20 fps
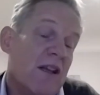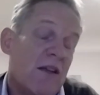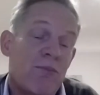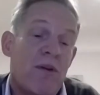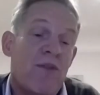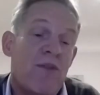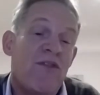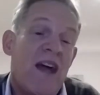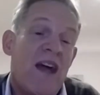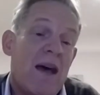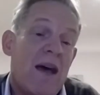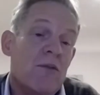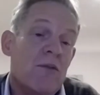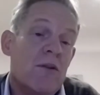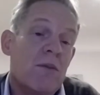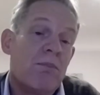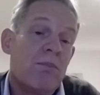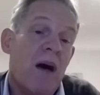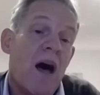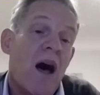It's
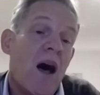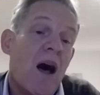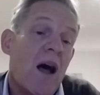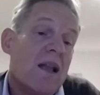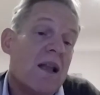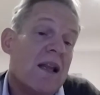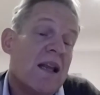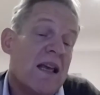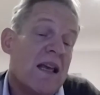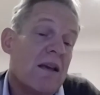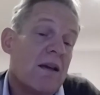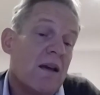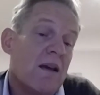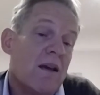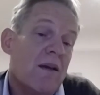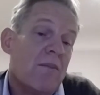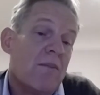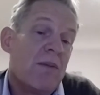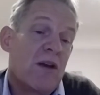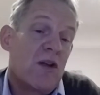profound partly
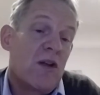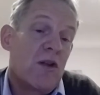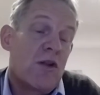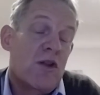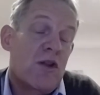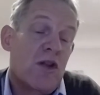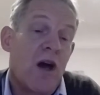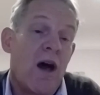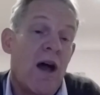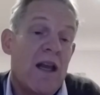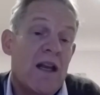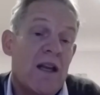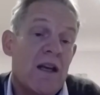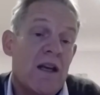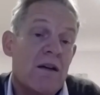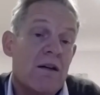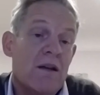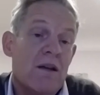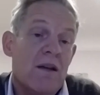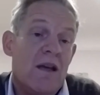because
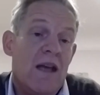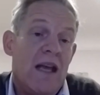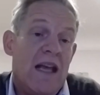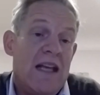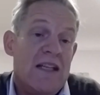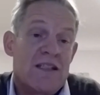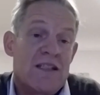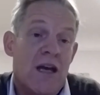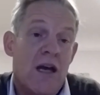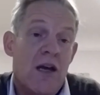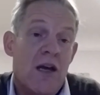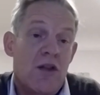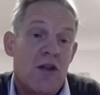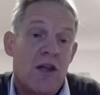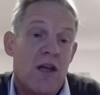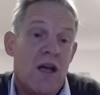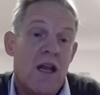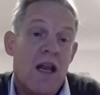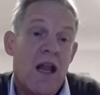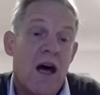China is such
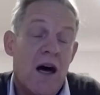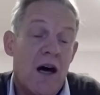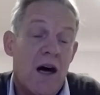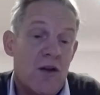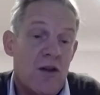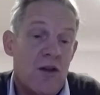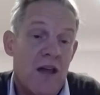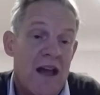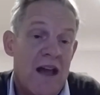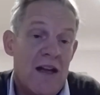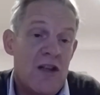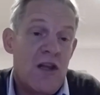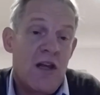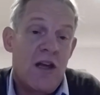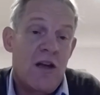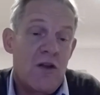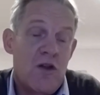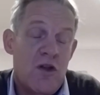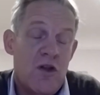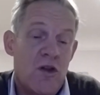a large energy
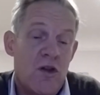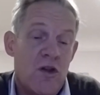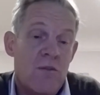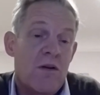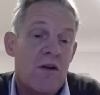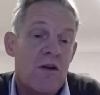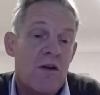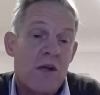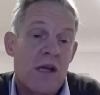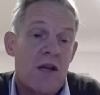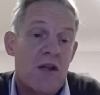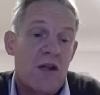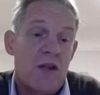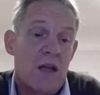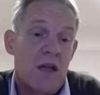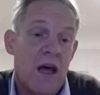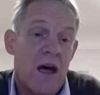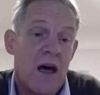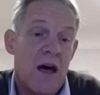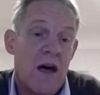consumer and such a
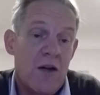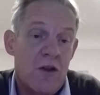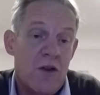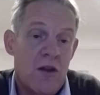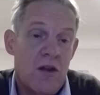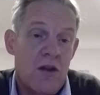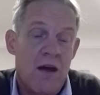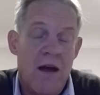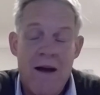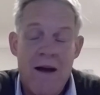large